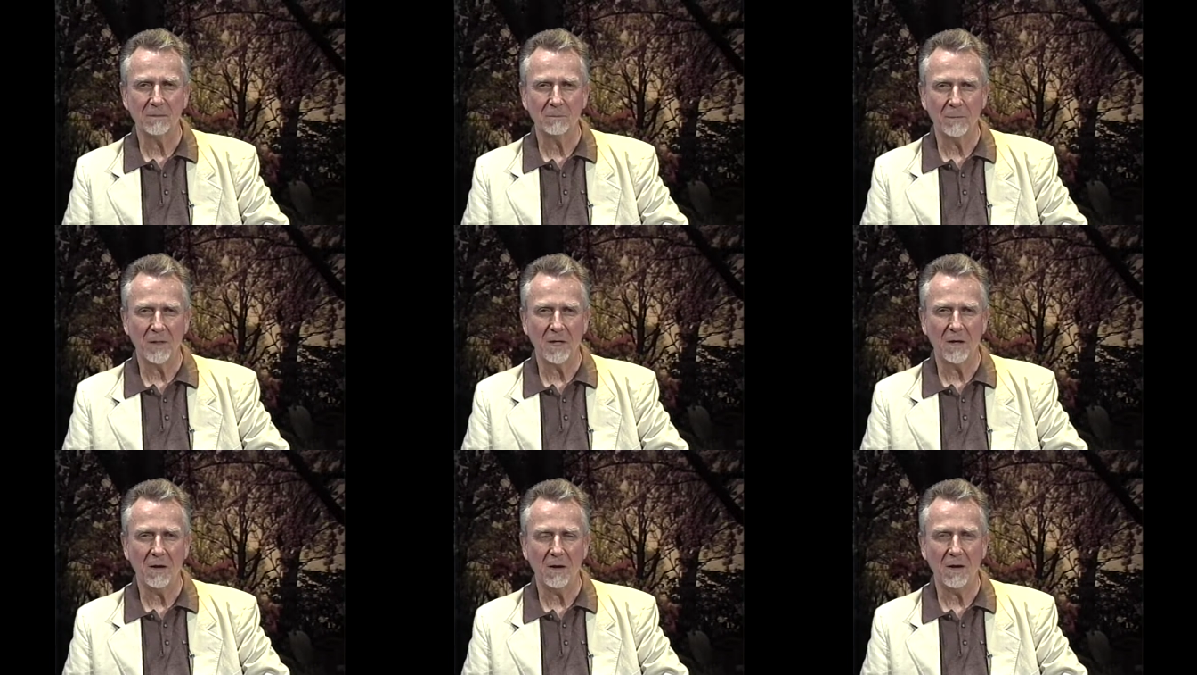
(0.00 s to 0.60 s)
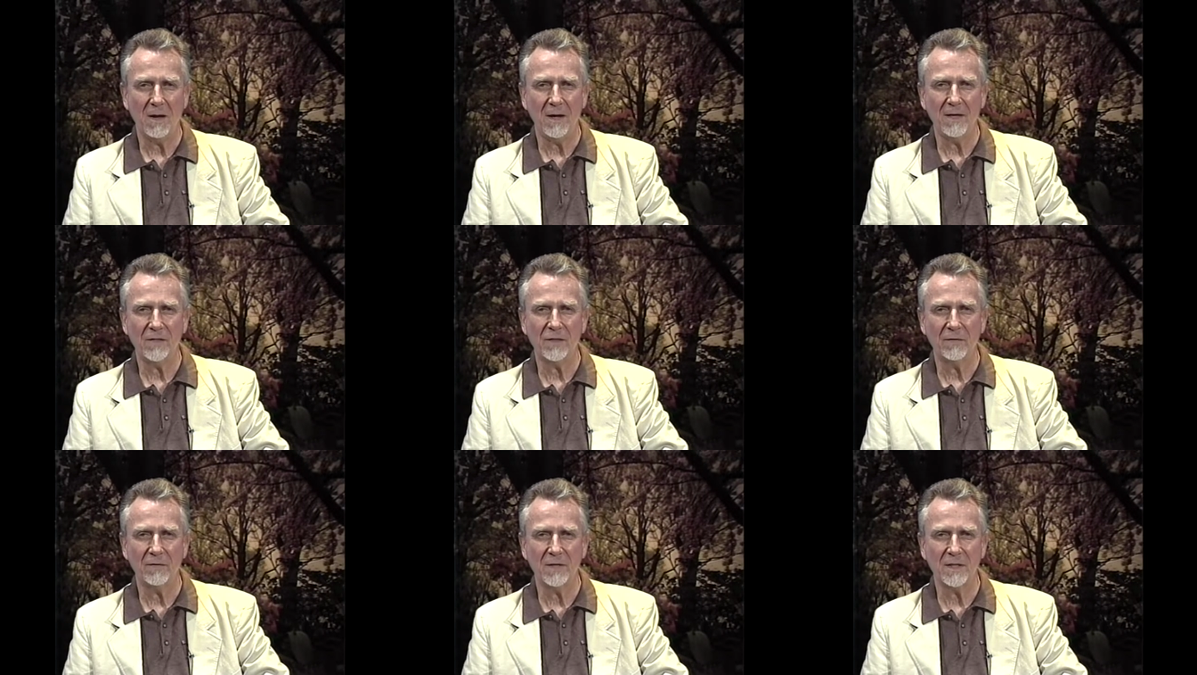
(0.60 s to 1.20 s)
because
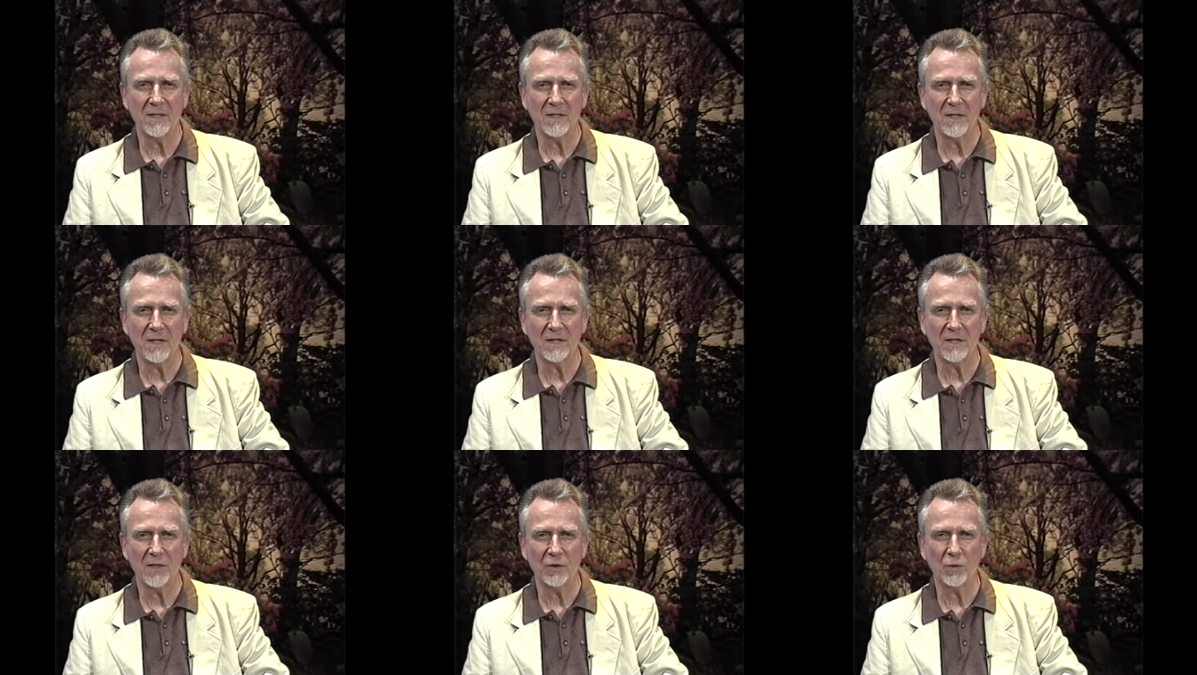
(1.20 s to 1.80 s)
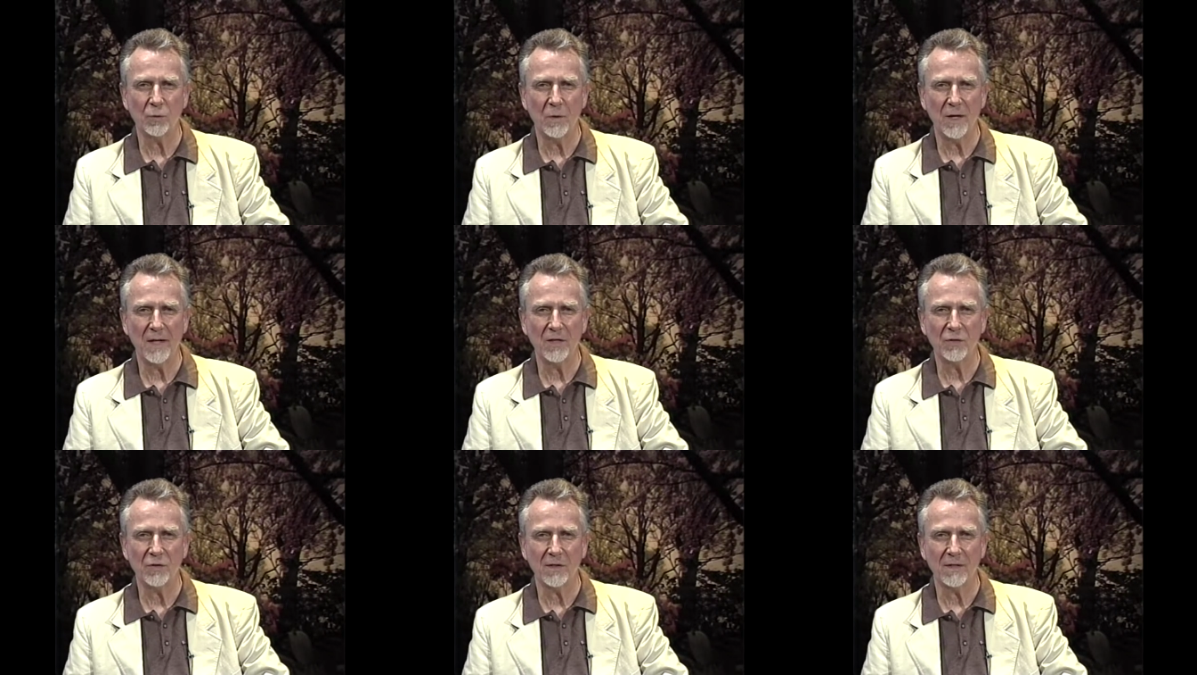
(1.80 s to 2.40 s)
of this
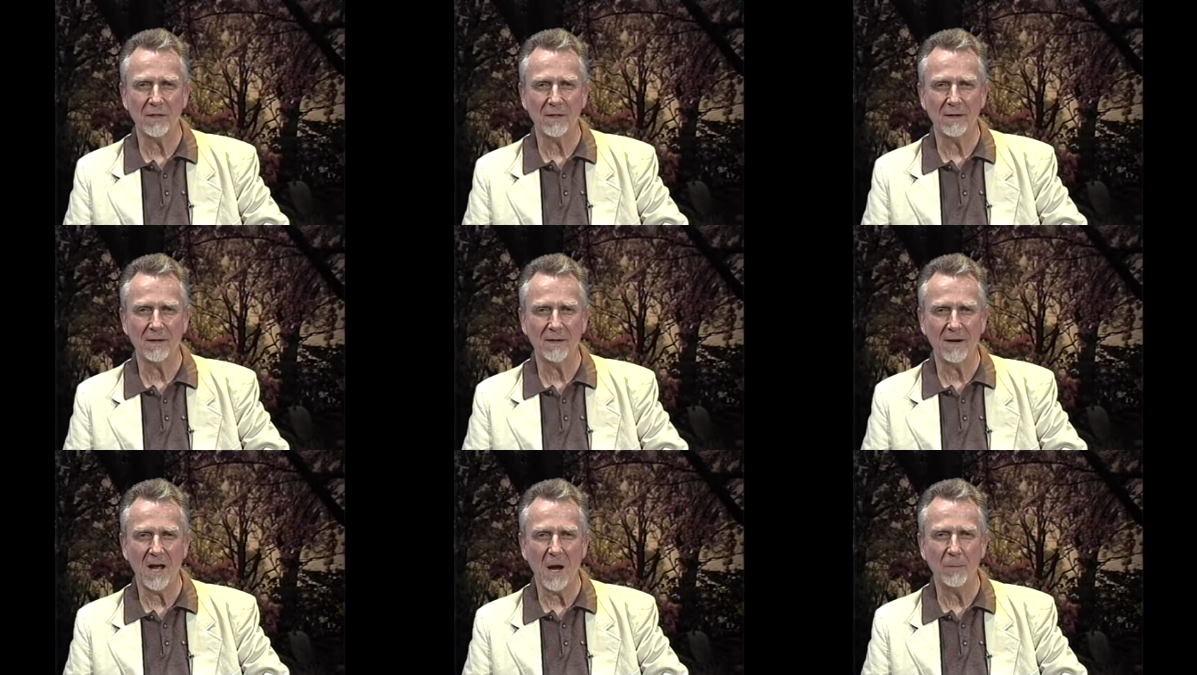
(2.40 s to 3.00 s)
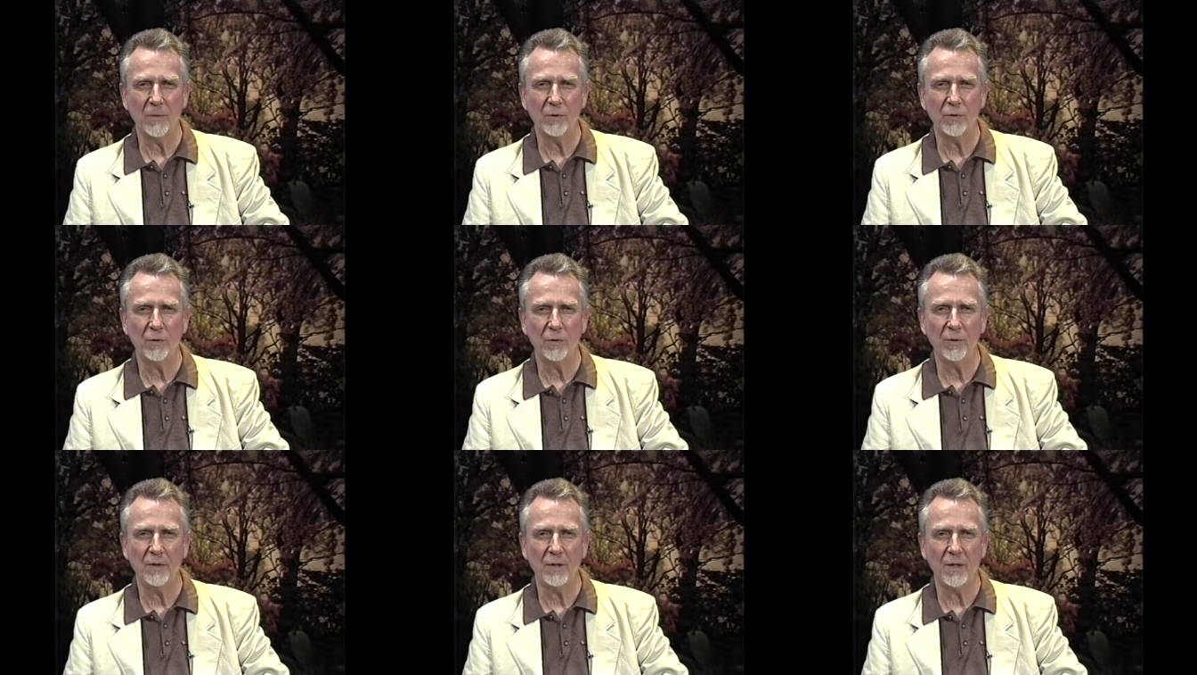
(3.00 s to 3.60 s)
situation, an
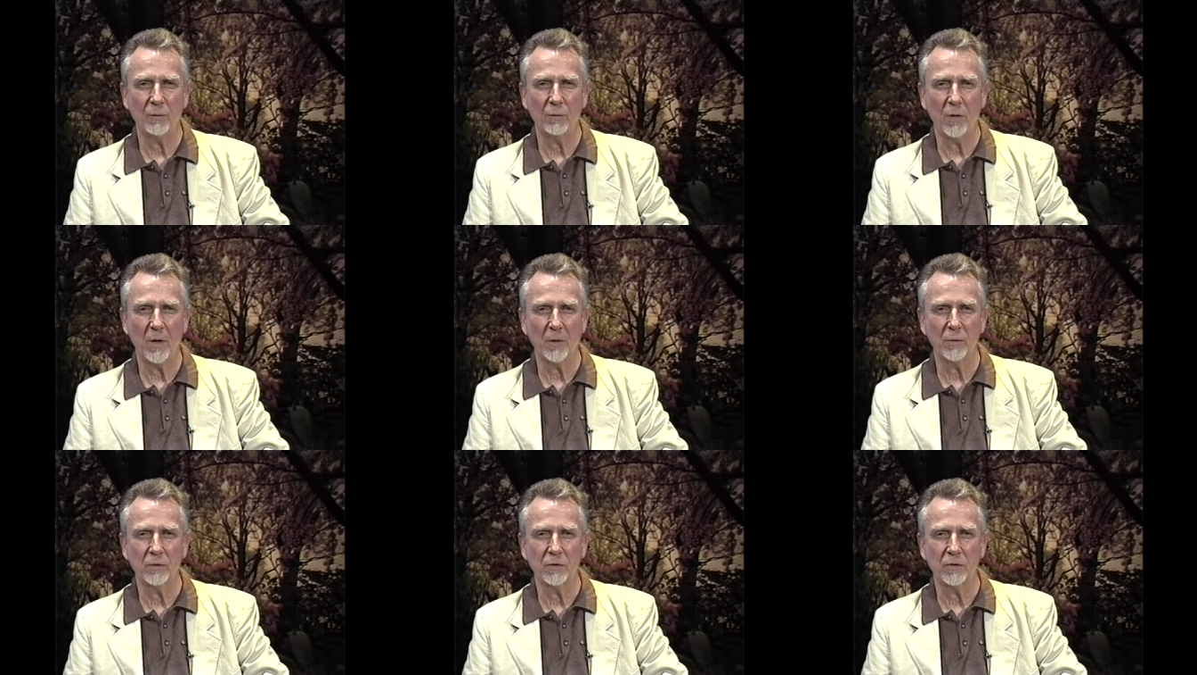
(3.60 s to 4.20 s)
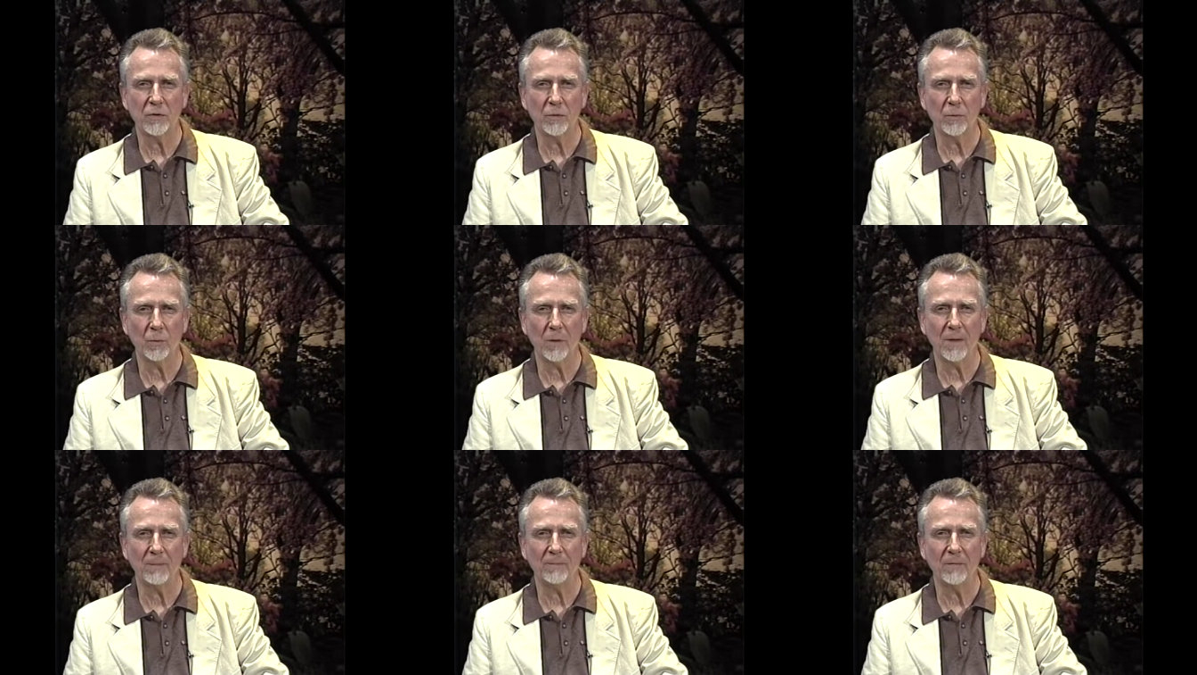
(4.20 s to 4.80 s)
opportunity arose
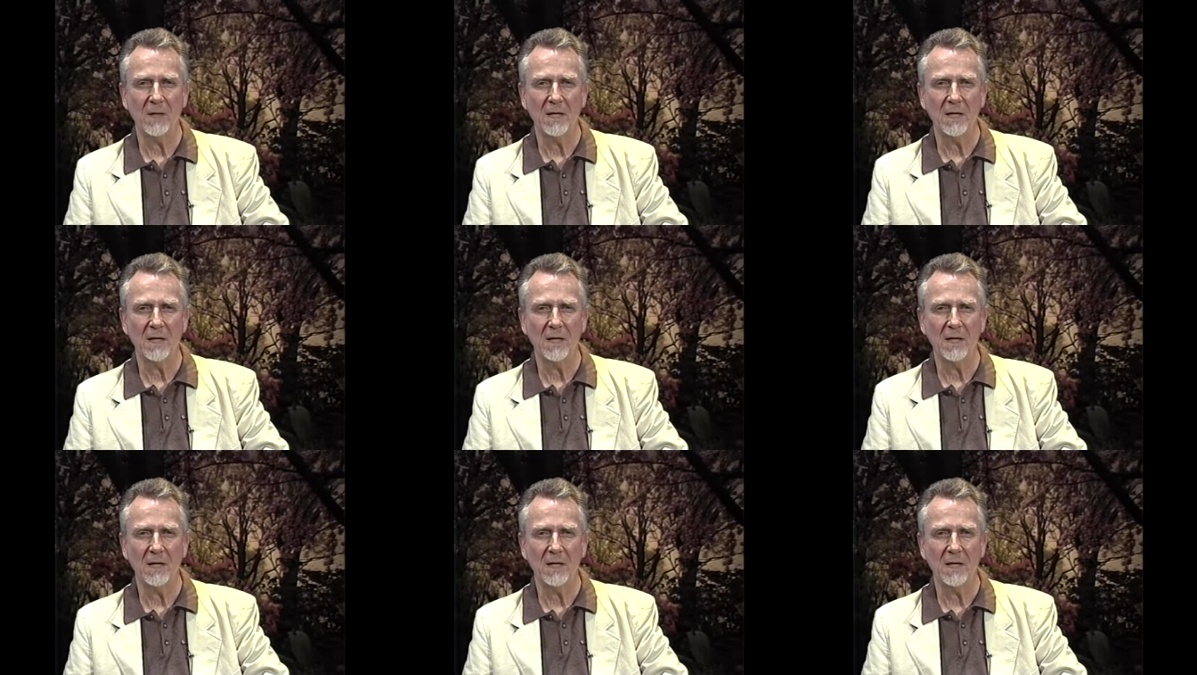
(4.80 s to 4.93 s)
to